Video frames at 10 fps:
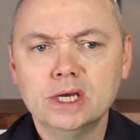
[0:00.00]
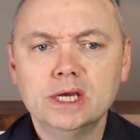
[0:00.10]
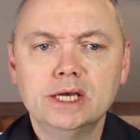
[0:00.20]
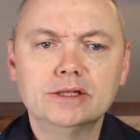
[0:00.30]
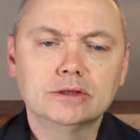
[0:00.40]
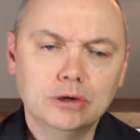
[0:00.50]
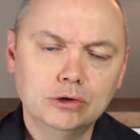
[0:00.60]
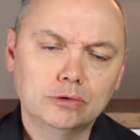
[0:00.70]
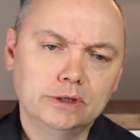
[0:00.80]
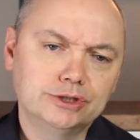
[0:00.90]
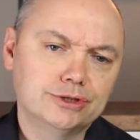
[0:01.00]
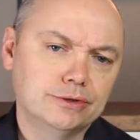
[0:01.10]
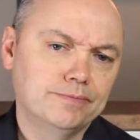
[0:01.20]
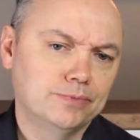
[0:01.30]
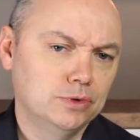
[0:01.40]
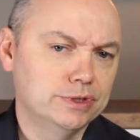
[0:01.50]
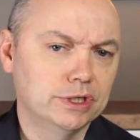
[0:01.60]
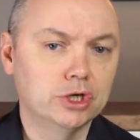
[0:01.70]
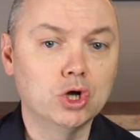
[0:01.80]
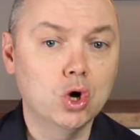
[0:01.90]
In the lower register, using
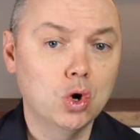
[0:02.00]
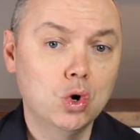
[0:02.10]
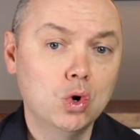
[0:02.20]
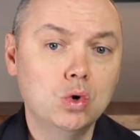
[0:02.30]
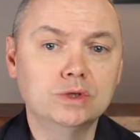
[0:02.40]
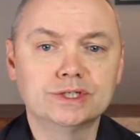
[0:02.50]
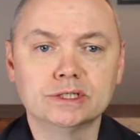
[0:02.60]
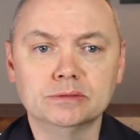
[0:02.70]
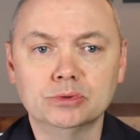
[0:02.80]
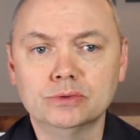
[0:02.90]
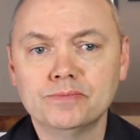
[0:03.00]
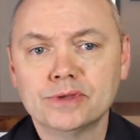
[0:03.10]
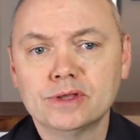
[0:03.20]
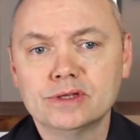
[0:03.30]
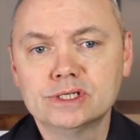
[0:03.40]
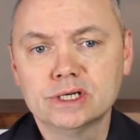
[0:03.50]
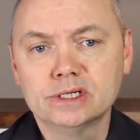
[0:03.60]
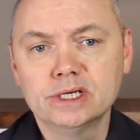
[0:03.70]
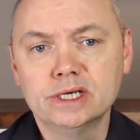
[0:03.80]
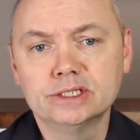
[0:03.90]
an O syllable, the
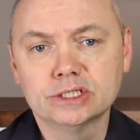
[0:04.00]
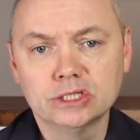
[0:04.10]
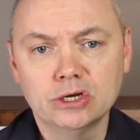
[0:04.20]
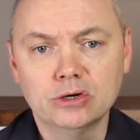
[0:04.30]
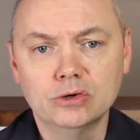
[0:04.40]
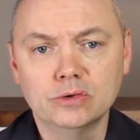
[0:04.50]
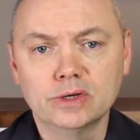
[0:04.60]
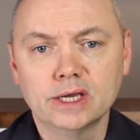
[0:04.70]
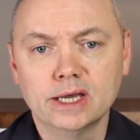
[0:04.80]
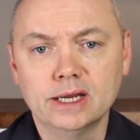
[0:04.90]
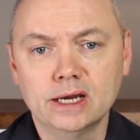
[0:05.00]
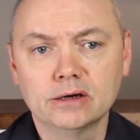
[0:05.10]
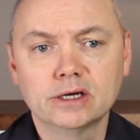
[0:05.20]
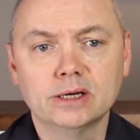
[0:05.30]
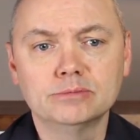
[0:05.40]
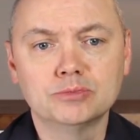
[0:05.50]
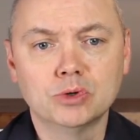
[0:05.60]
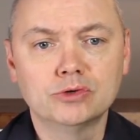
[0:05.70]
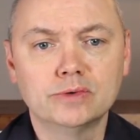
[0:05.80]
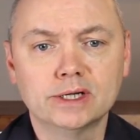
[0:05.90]
tongue is low and air comes
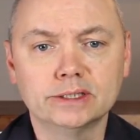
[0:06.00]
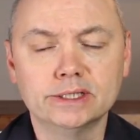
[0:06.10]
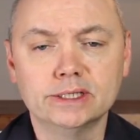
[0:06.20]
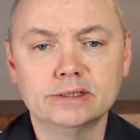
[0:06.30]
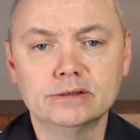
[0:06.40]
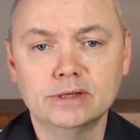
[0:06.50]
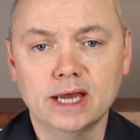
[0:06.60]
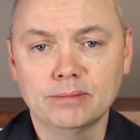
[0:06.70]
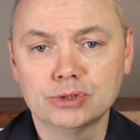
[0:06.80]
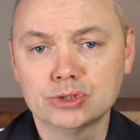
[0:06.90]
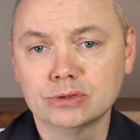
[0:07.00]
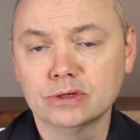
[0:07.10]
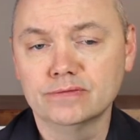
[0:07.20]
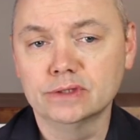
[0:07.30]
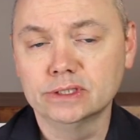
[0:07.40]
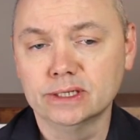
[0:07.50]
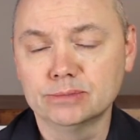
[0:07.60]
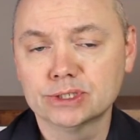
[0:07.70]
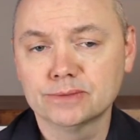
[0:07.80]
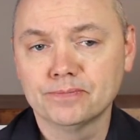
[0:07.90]
more directly into the aperture of the
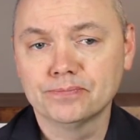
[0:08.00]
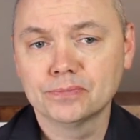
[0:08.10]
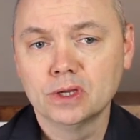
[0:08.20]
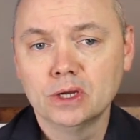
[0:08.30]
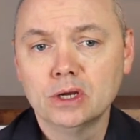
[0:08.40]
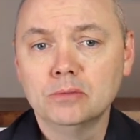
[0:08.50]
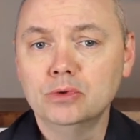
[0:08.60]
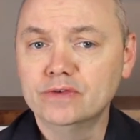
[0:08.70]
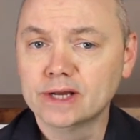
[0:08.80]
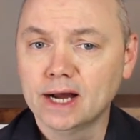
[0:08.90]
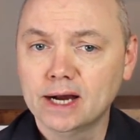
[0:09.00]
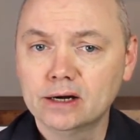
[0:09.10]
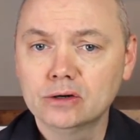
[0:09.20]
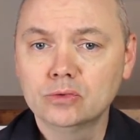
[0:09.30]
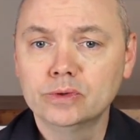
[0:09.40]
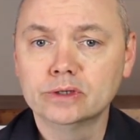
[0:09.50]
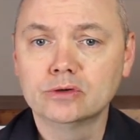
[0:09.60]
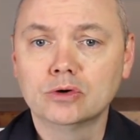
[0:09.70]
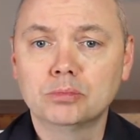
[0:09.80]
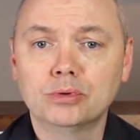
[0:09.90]
lips. Moving higher, we
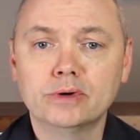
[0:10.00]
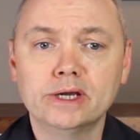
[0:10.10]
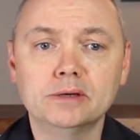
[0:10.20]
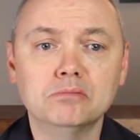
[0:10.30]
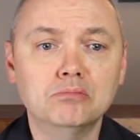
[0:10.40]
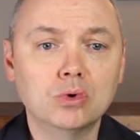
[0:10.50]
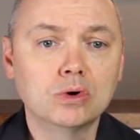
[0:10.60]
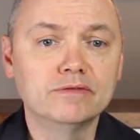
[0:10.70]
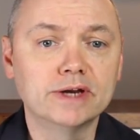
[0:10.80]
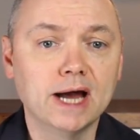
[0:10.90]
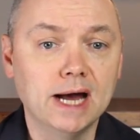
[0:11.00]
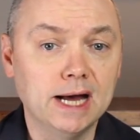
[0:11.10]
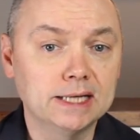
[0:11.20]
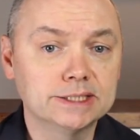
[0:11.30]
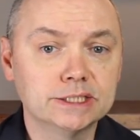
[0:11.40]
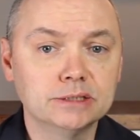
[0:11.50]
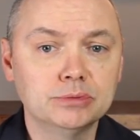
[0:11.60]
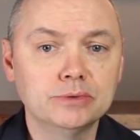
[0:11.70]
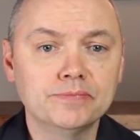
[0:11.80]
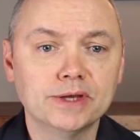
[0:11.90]
incorporate more of an ah
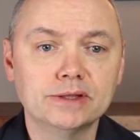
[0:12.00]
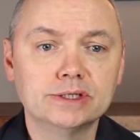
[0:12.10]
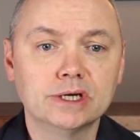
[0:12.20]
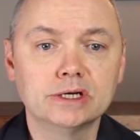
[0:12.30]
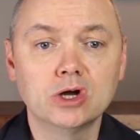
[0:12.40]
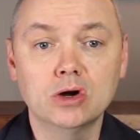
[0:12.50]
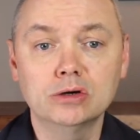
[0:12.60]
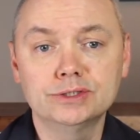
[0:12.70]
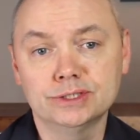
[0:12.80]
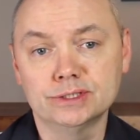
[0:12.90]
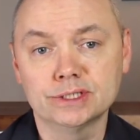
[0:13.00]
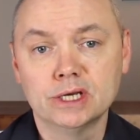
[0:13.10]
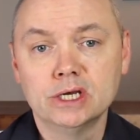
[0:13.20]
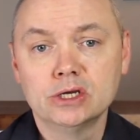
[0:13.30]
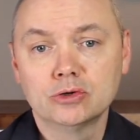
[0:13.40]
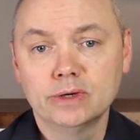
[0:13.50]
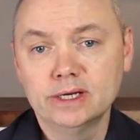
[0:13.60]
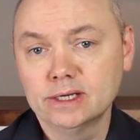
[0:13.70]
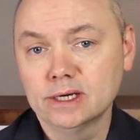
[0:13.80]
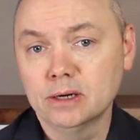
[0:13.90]
syllable and the tongue arches,
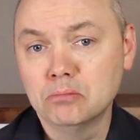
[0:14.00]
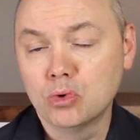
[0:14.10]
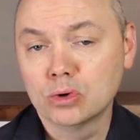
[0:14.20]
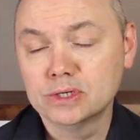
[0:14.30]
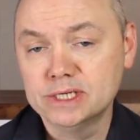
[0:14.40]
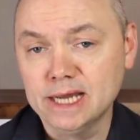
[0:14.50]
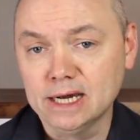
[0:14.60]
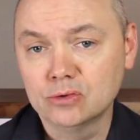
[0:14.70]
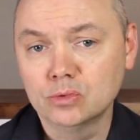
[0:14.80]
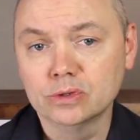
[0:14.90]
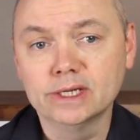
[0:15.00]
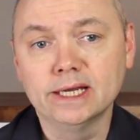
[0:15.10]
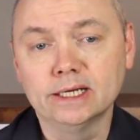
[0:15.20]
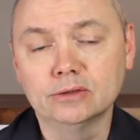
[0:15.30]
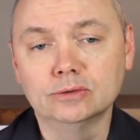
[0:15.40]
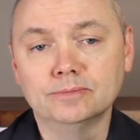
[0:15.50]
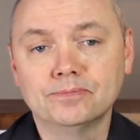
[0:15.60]
creating a more downward angle.